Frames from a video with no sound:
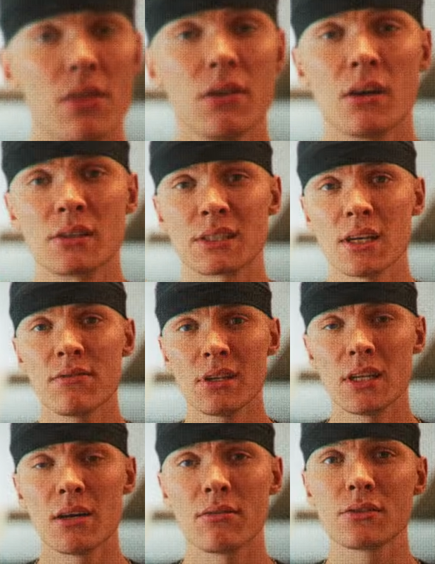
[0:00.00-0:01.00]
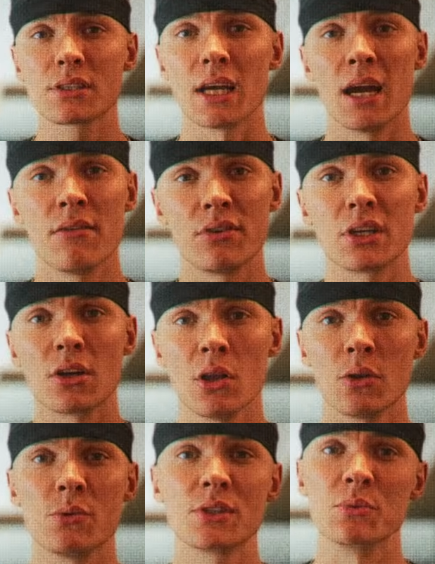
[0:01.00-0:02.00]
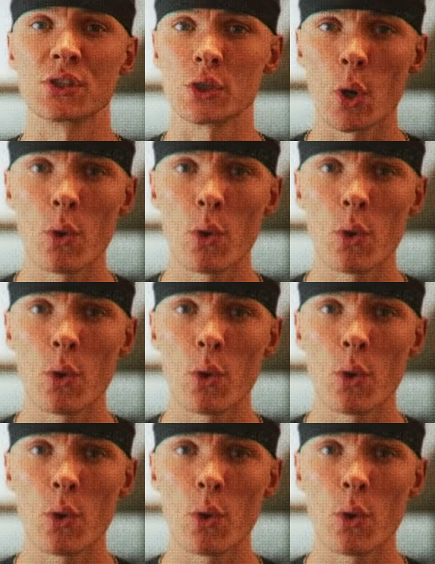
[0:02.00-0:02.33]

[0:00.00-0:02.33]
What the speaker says: There are 7 levels every colorist must go